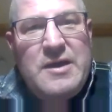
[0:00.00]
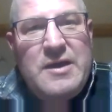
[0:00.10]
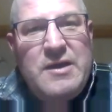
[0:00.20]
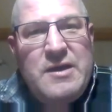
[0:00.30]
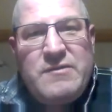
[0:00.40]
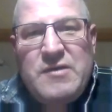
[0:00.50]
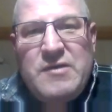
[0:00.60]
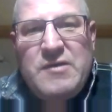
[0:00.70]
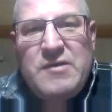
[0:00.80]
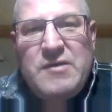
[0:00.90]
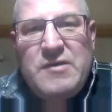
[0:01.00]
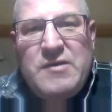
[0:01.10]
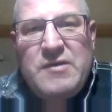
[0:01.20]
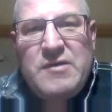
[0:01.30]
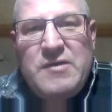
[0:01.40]
it's
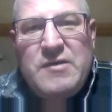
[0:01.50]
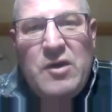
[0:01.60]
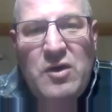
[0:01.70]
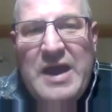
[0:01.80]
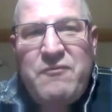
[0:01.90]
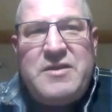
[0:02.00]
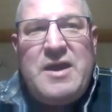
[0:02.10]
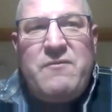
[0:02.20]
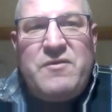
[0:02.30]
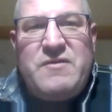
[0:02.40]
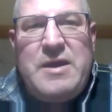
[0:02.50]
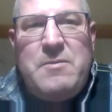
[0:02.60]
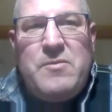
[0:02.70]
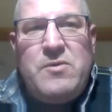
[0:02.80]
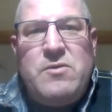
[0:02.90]
every time the same.
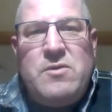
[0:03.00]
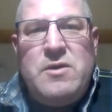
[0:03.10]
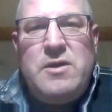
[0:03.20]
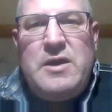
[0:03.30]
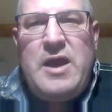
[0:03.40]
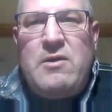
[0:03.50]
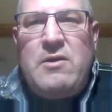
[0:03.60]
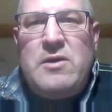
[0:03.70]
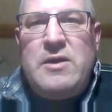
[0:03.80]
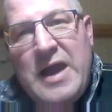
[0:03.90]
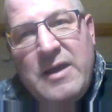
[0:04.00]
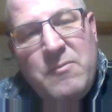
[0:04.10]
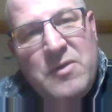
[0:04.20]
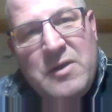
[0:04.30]
Yeah, and I